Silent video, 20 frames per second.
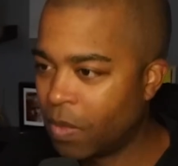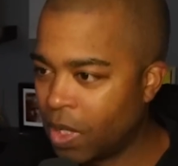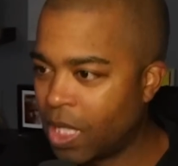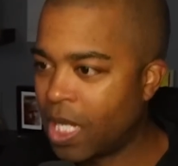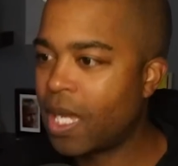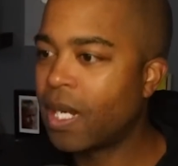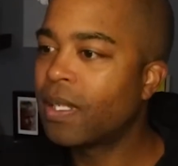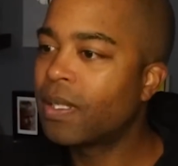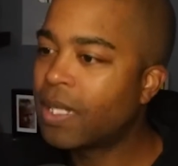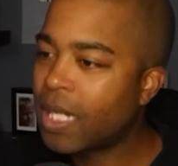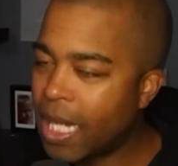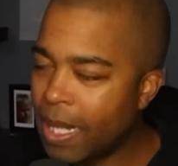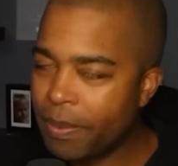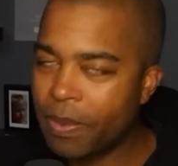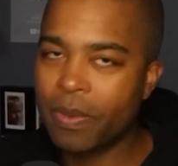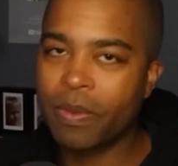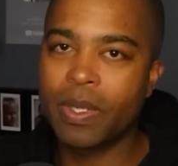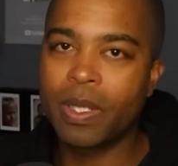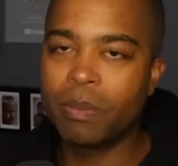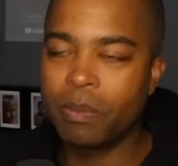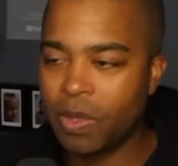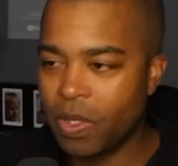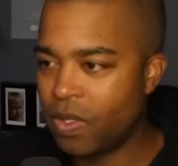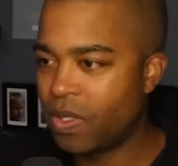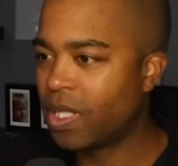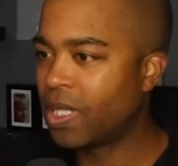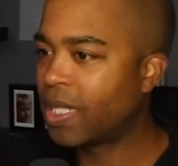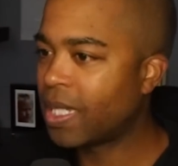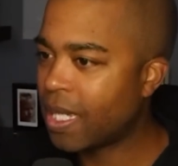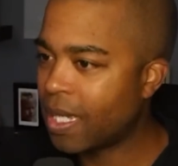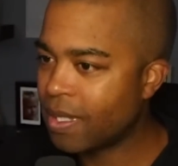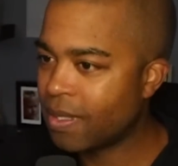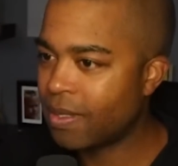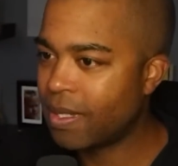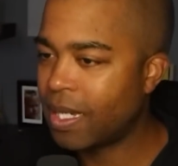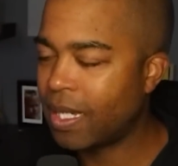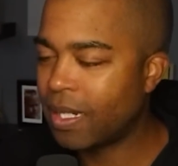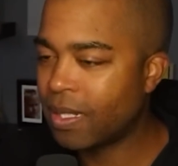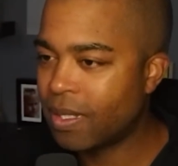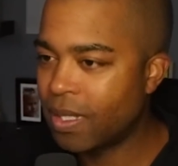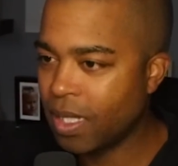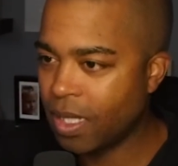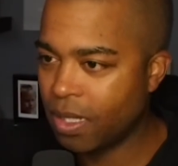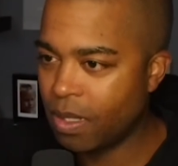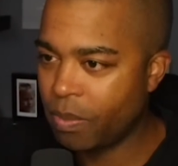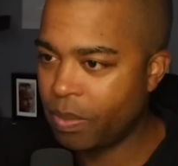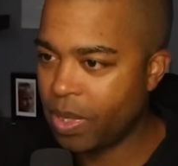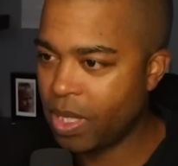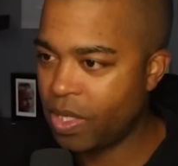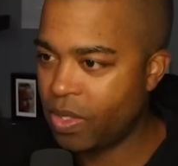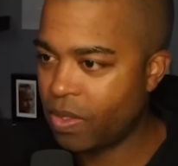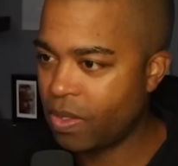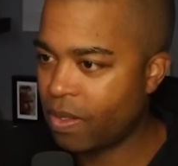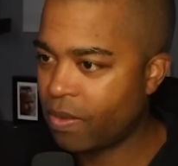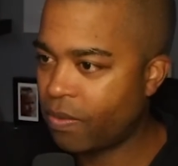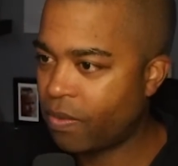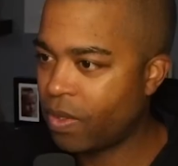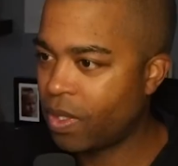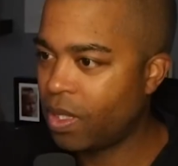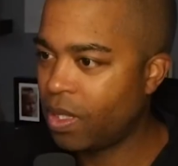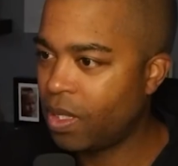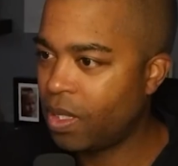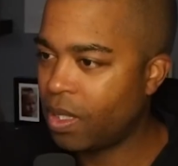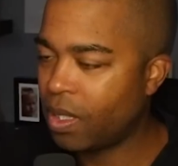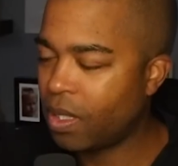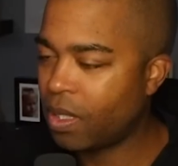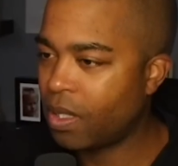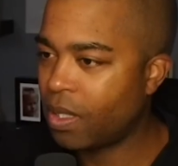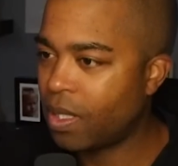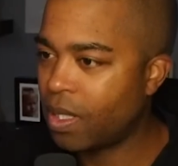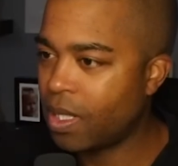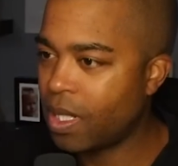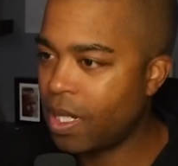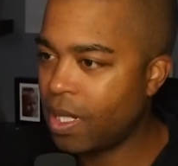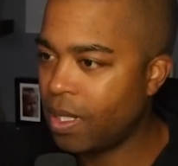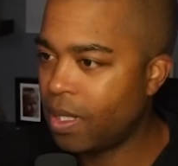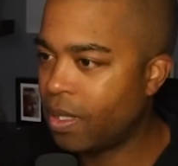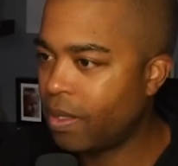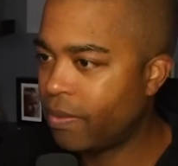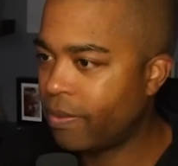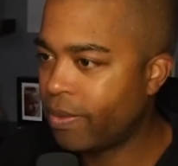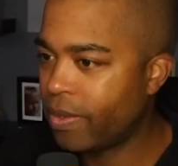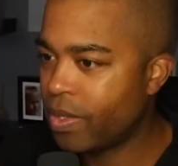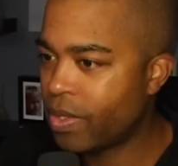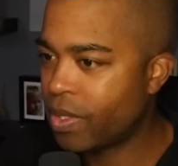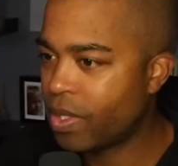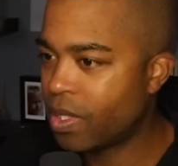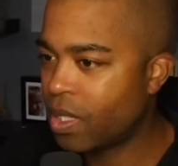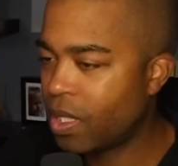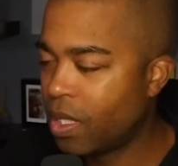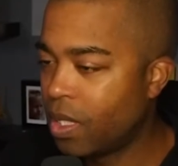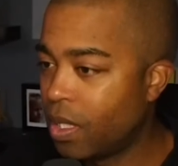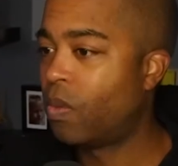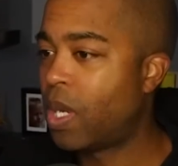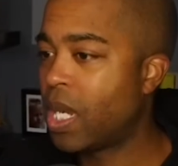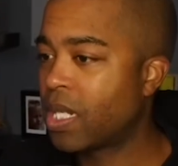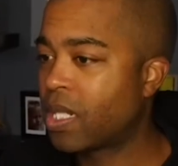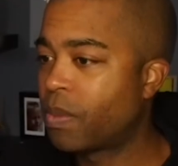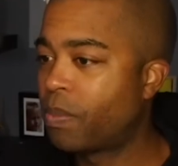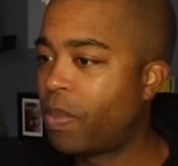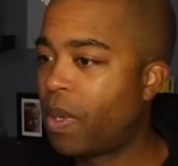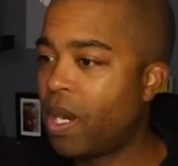lot of copyrighted music, guys. You gotta check out Patreon for the uh, unedited version. Watch